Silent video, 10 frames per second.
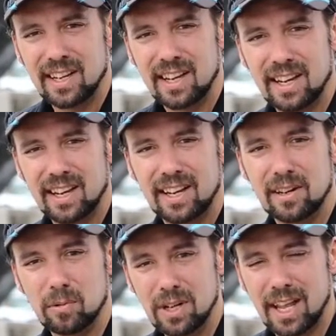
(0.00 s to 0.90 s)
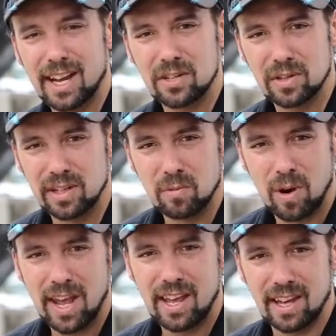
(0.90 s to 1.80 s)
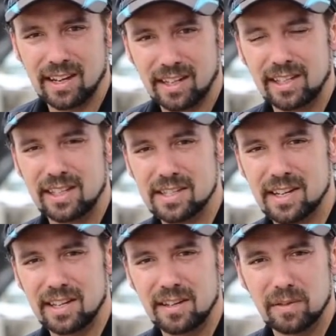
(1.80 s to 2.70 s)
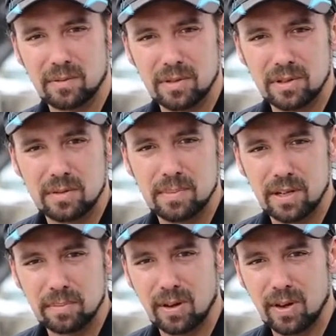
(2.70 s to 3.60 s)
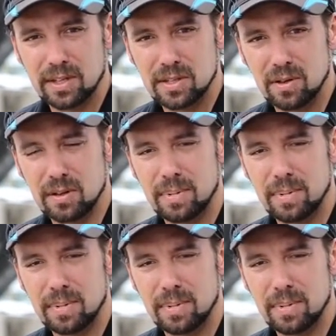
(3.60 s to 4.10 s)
and it will actually wear a gear set if it were to be applied to it.